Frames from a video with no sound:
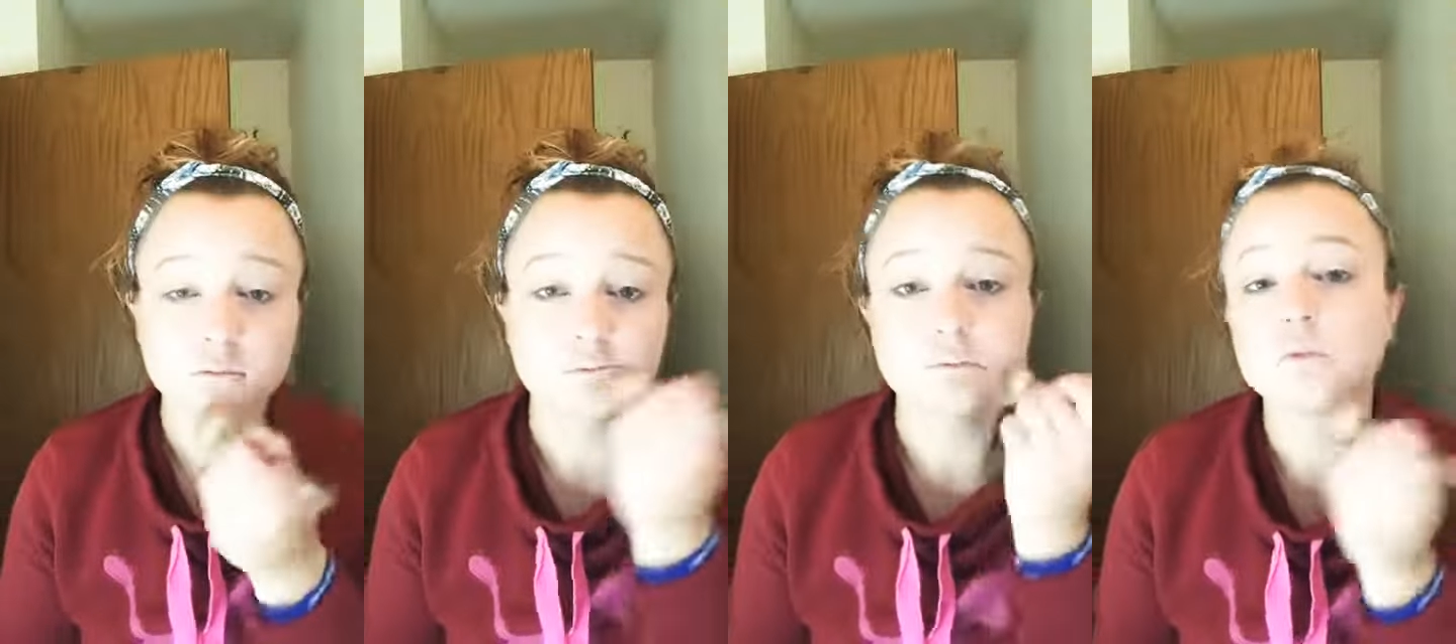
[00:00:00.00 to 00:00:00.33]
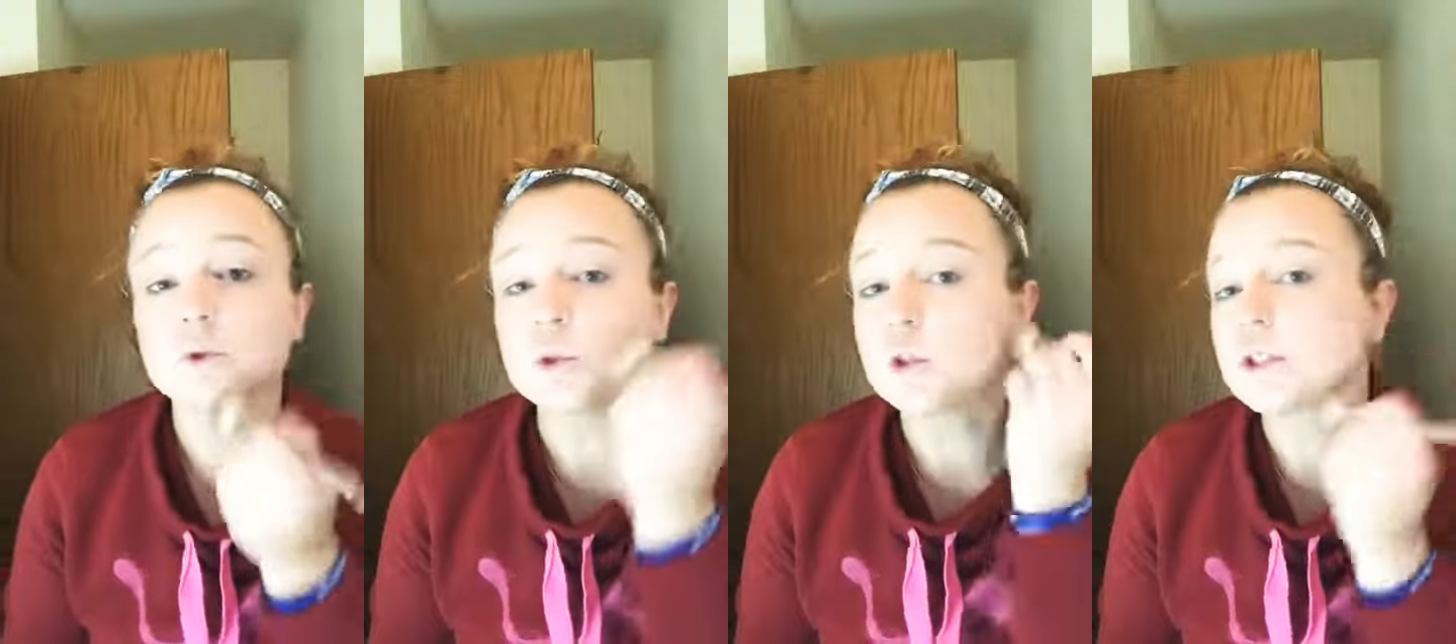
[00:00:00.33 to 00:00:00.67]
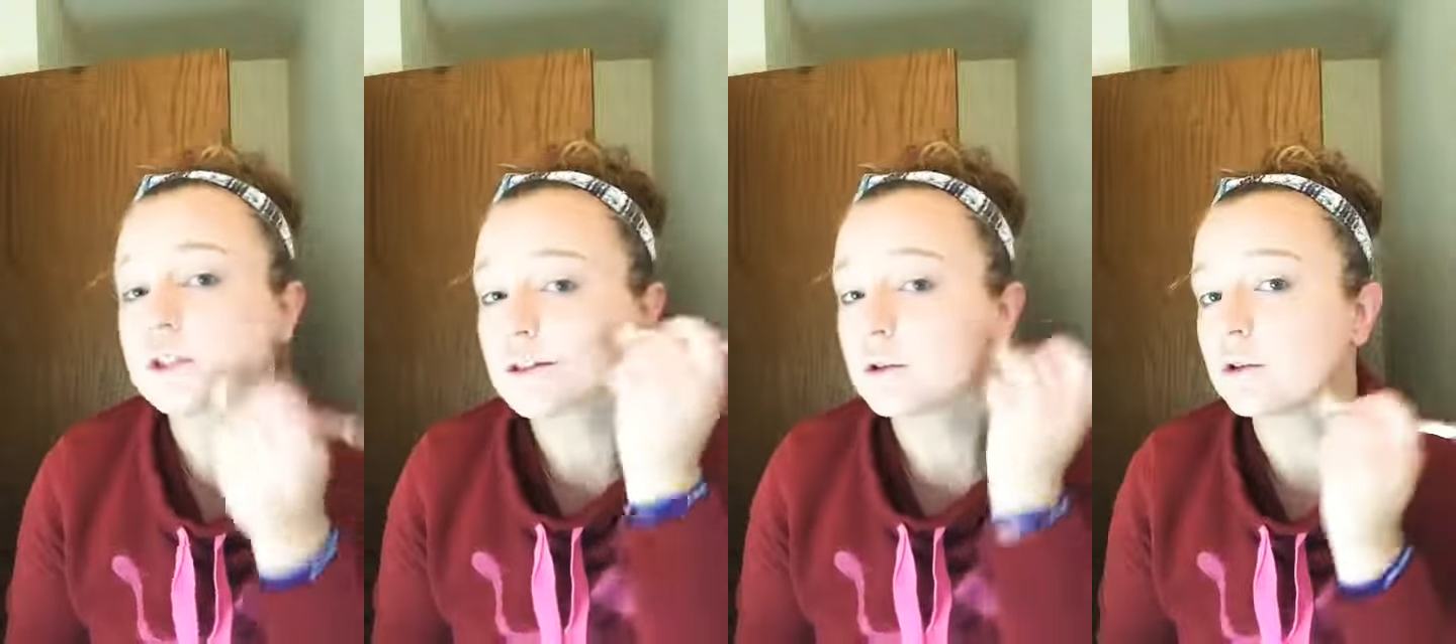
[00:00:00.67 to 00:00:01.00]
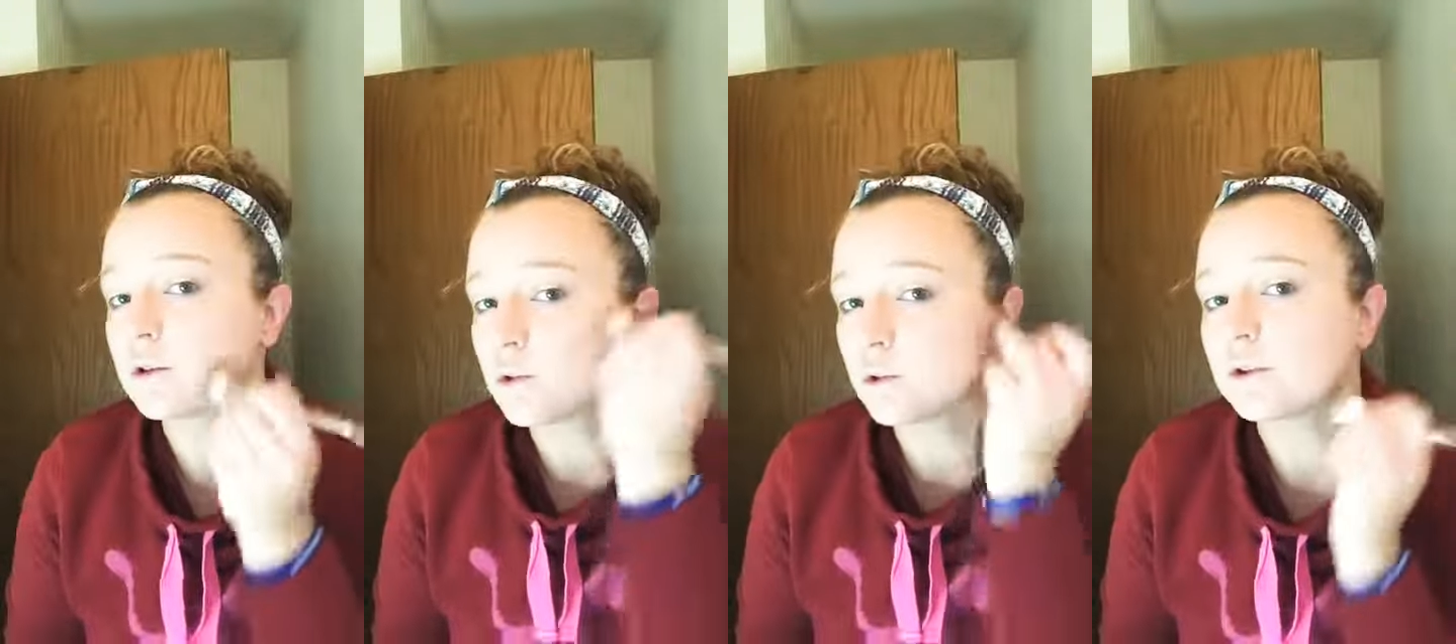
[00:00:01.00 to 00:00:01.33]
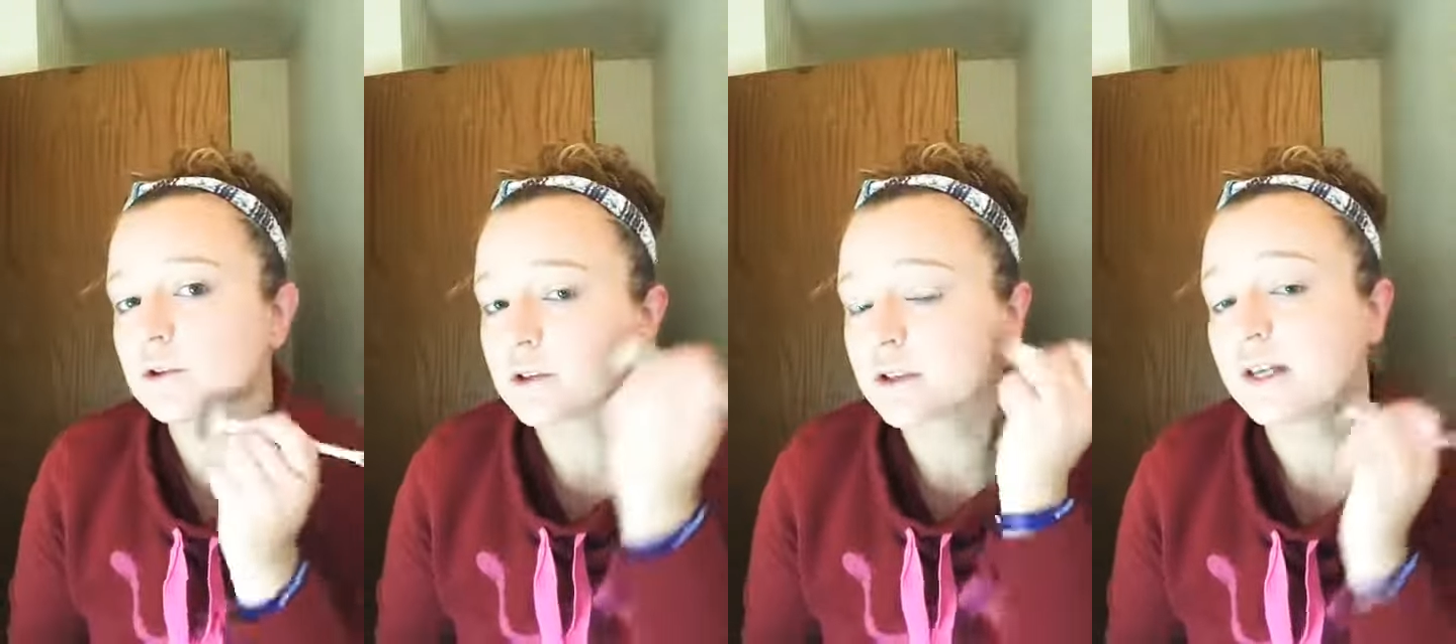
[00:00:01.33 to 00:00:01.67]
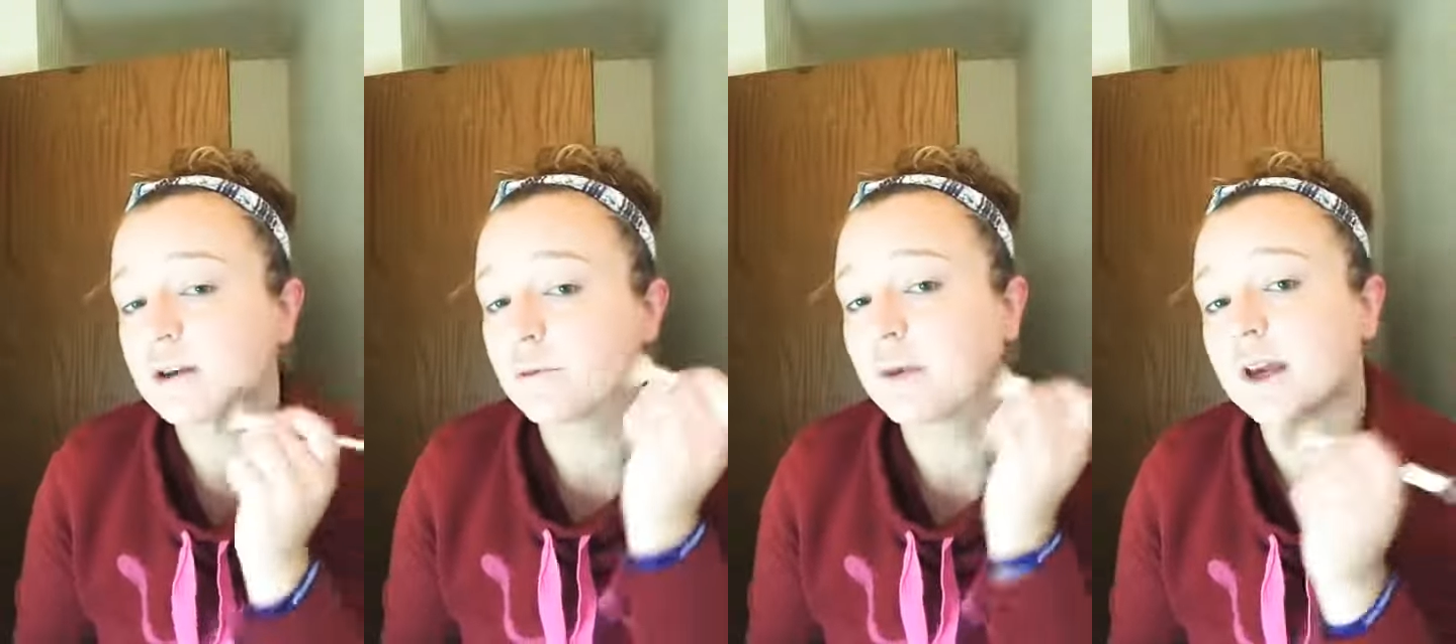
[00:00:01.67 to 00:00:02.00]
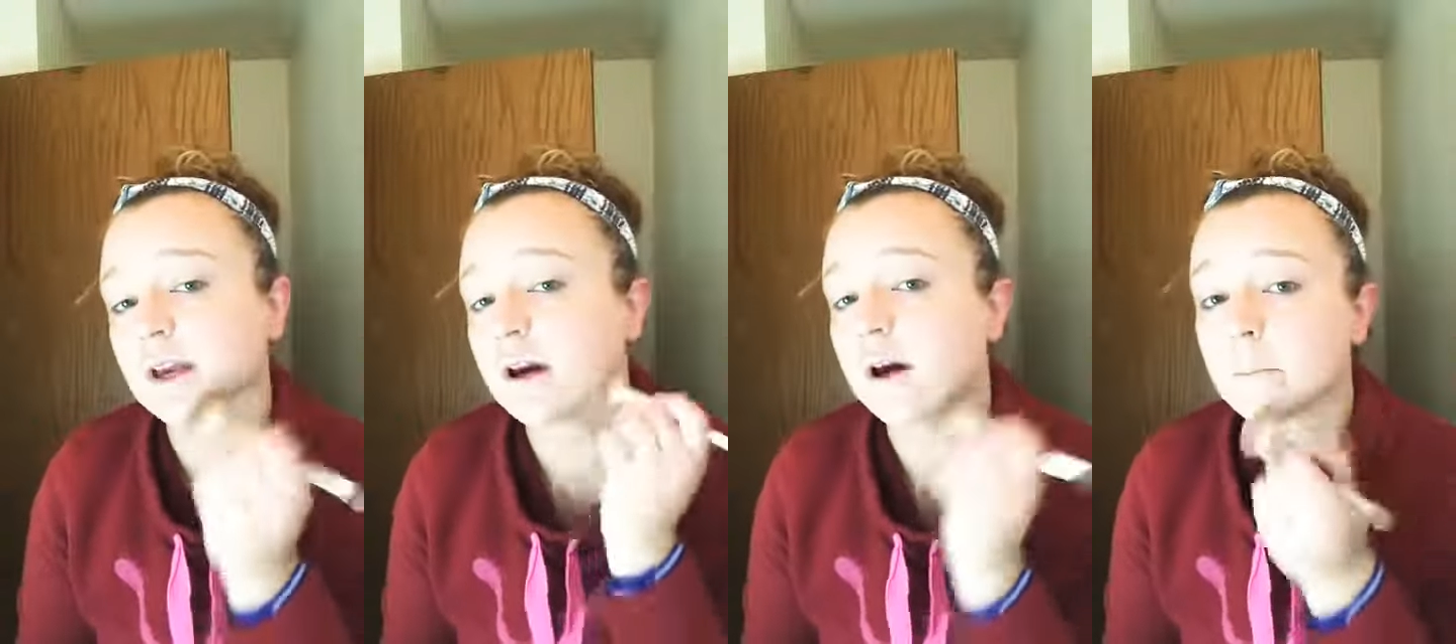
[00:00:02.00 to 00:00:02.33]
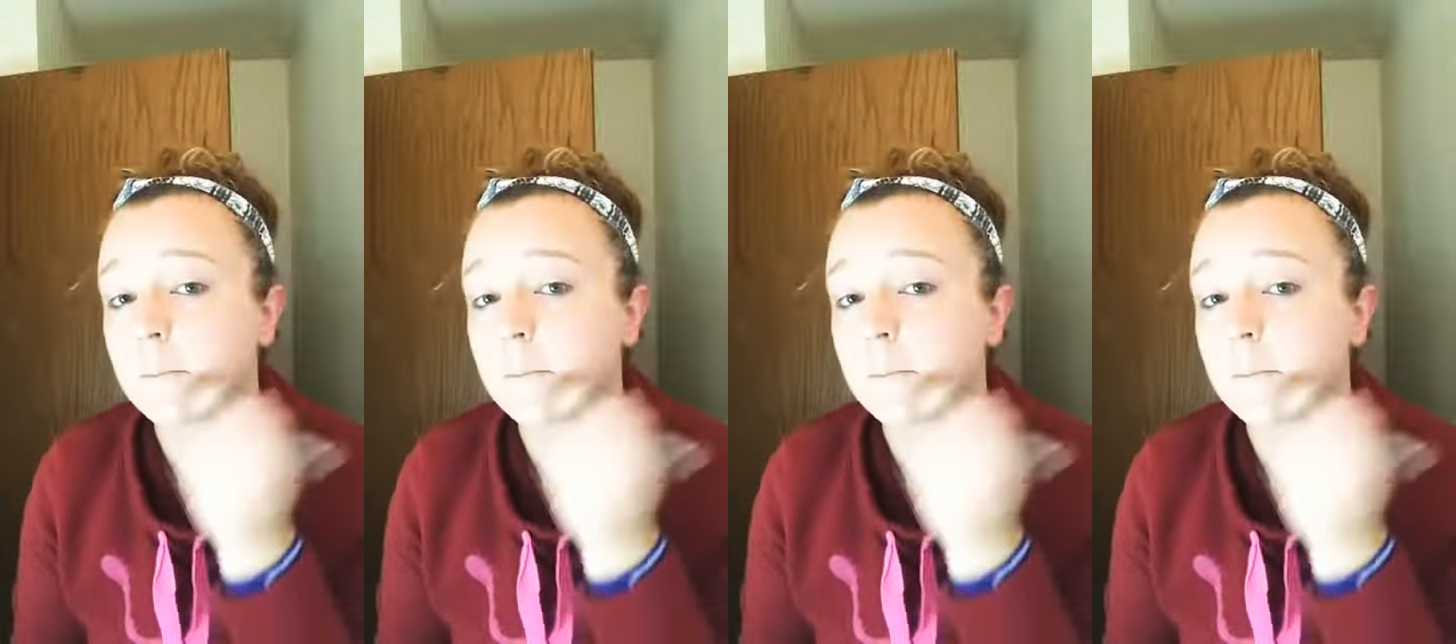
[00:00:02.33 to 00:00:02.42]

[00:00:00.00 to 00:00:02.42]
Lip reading: You can still use your same makeup.